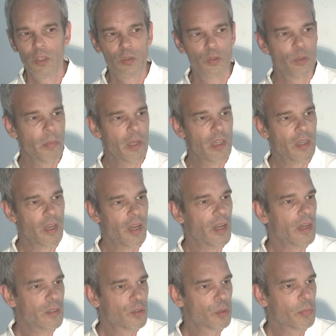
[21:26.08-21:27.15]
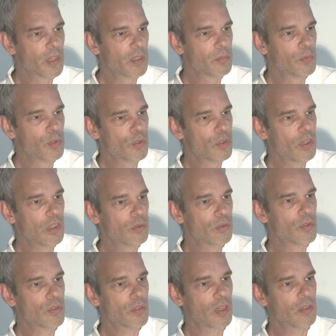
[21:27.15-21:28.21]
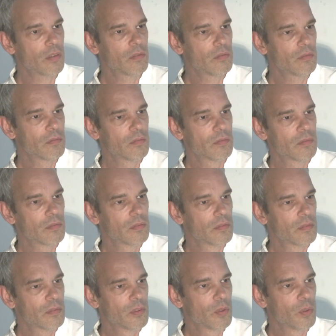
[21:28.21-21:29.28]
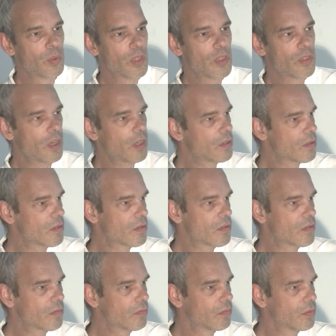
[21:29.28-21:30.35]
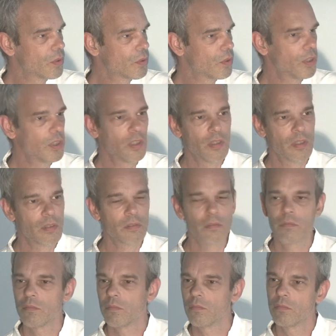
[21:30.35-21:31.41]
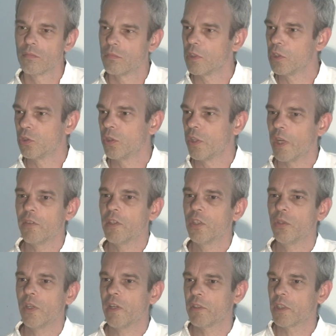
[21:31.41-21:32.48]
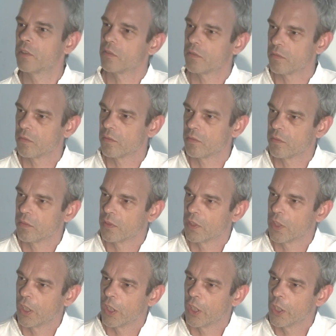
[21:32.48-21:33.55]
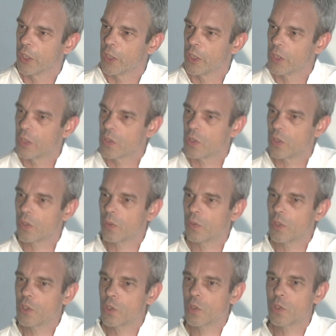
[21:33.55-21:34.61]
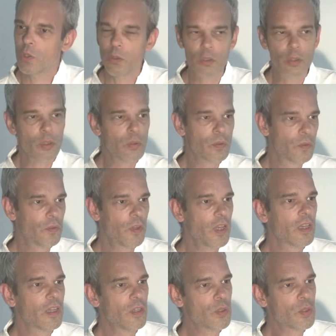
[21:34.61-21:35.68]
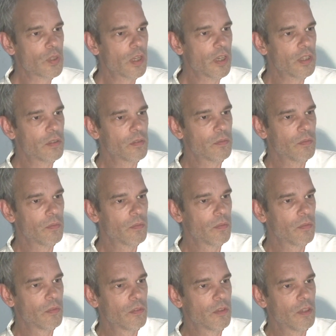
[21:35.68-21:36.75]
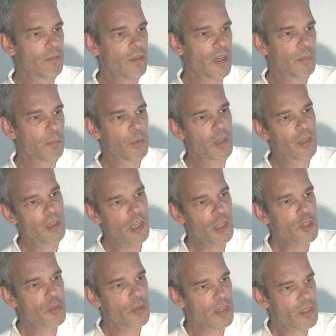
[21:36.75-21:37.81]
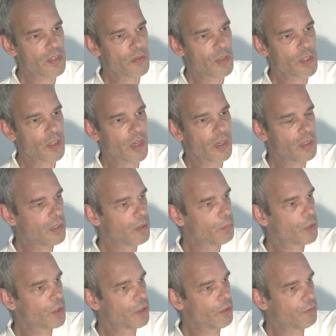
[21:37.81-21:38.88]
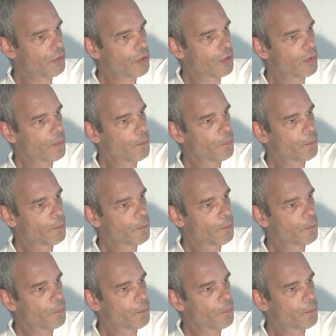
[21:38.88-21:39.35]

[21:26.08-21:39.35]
To make art, to make music, to sing, all these things, usually, once you have it, you have it. So it's also a growth there. You start developing interests which are a little more different.